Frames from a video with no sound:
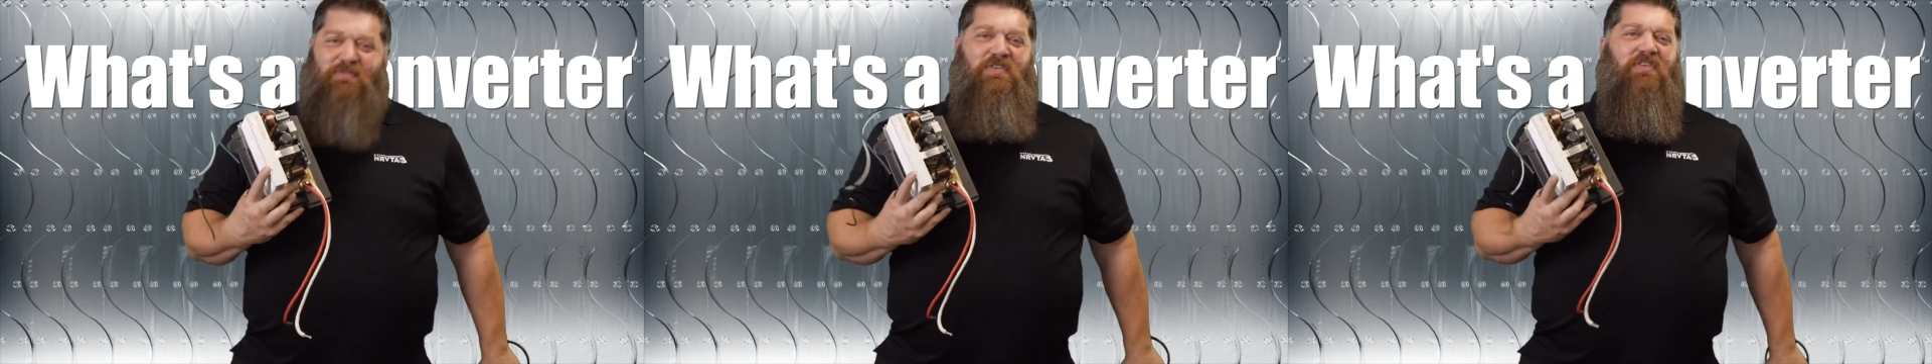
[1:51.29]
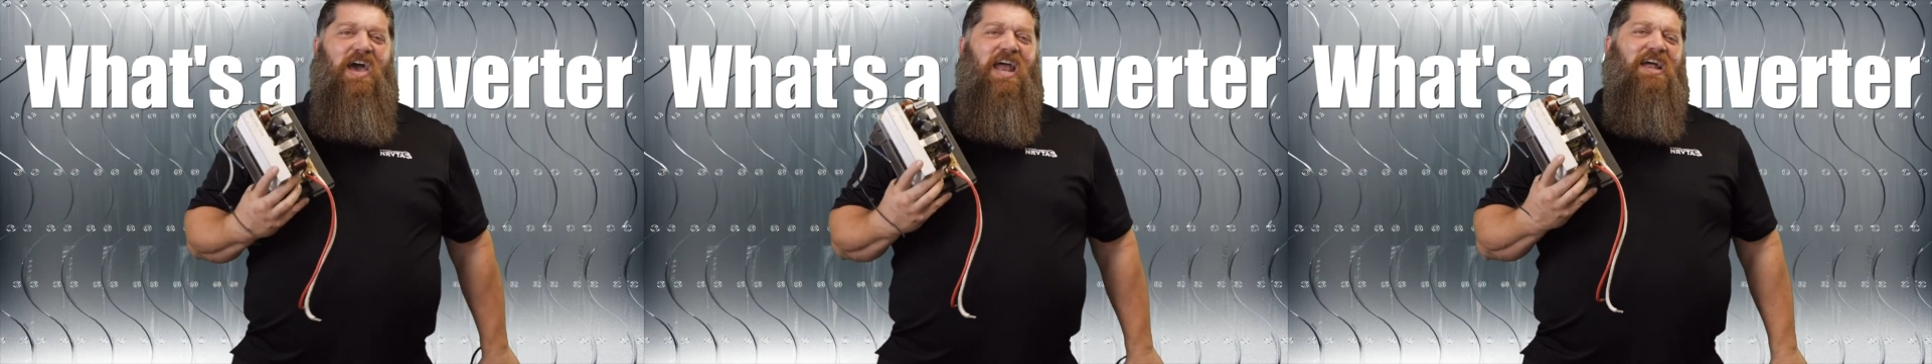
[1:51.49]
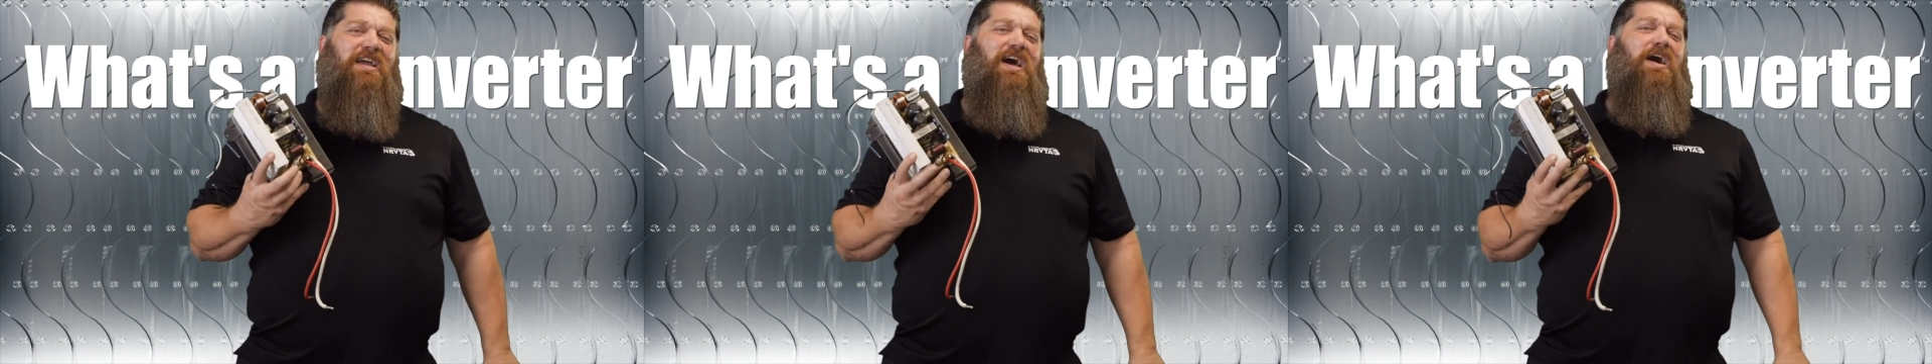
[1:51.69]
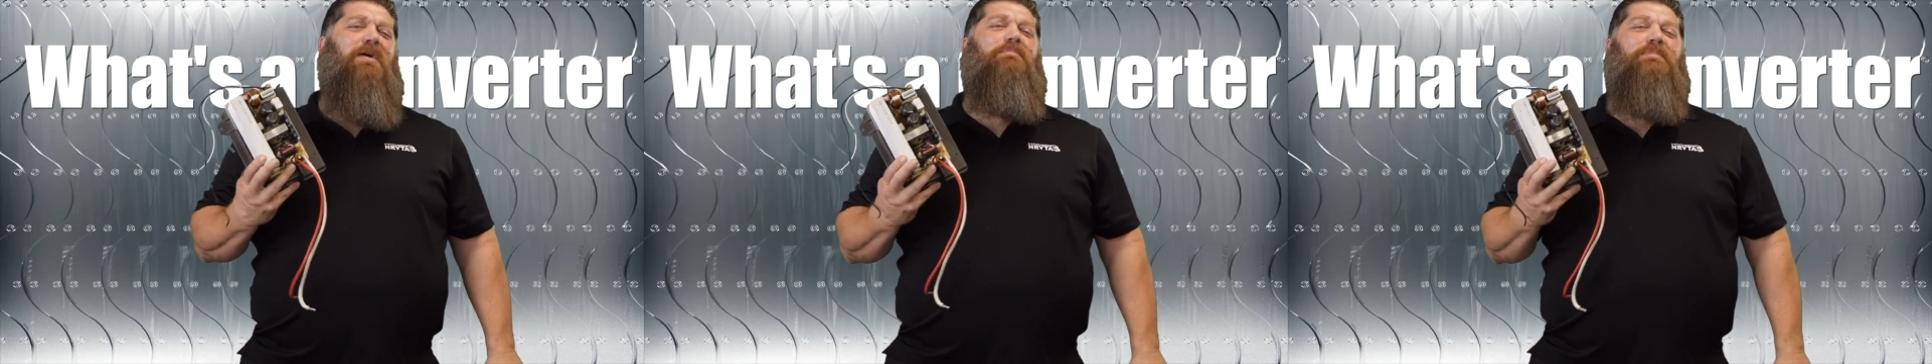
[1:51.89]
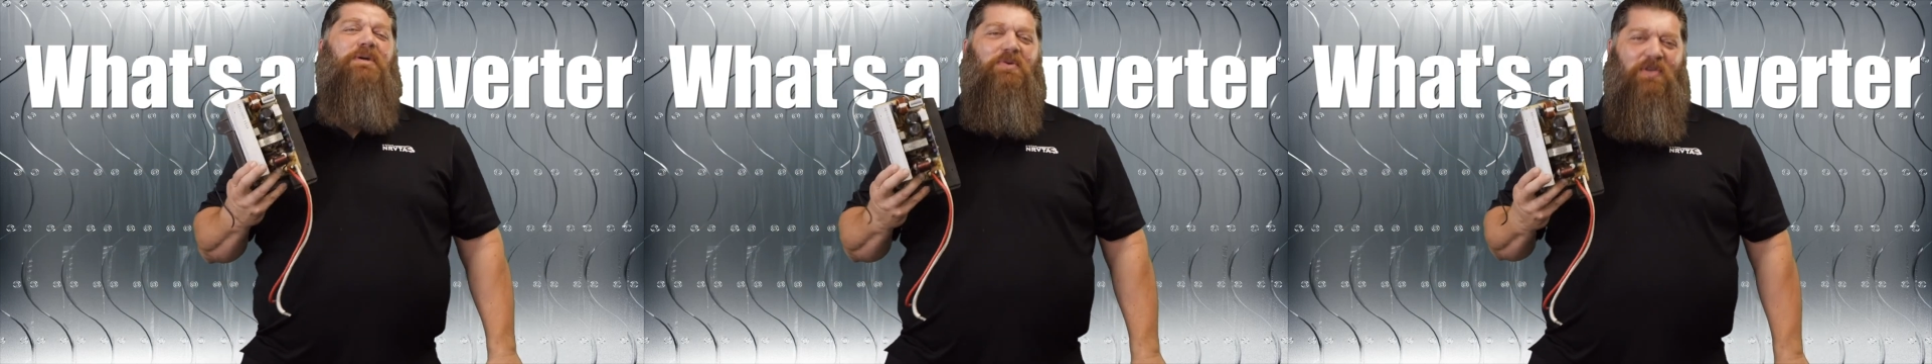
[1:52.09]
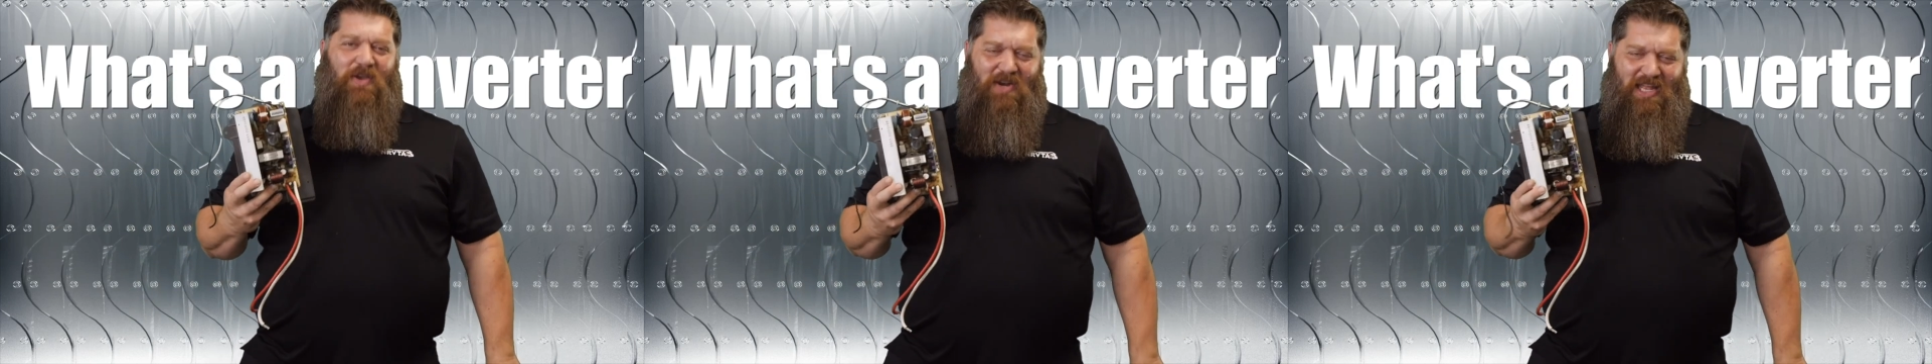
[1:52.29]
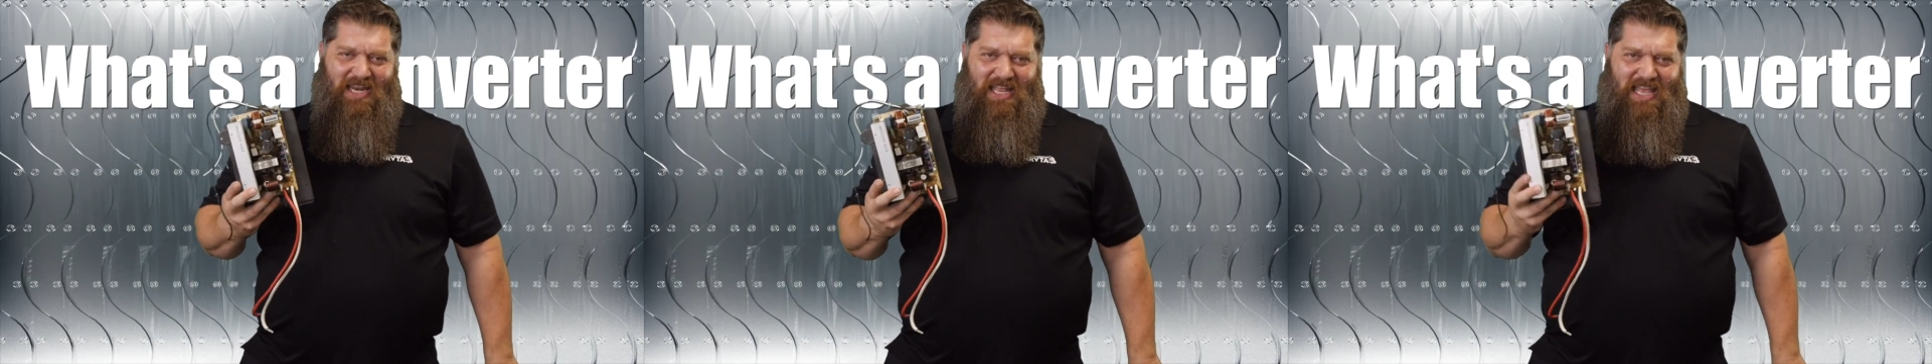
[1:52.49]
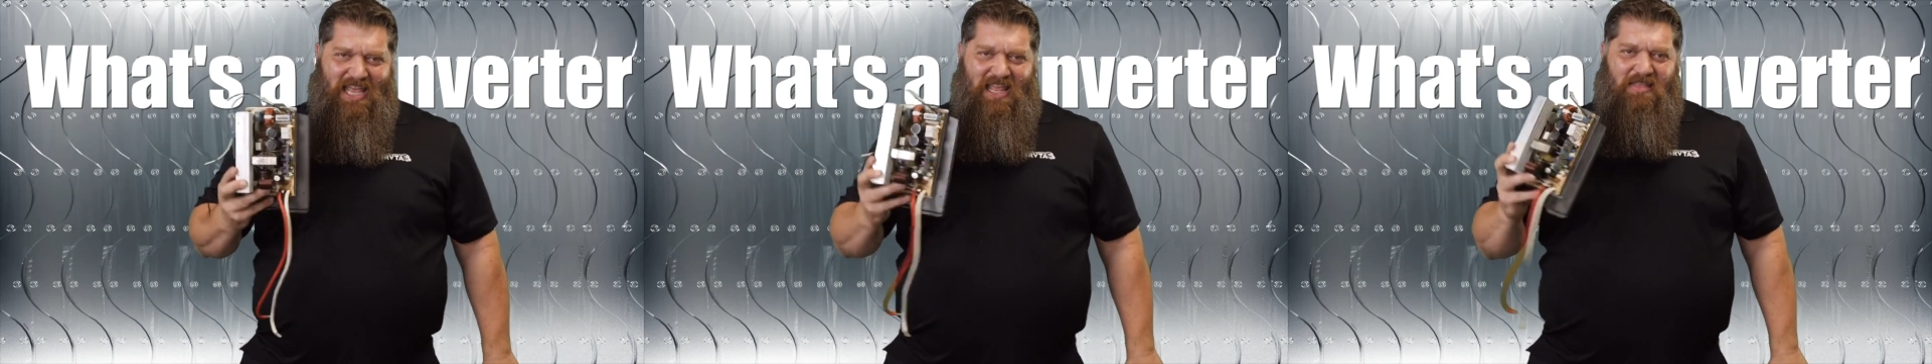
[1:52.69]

if you got a combo unit,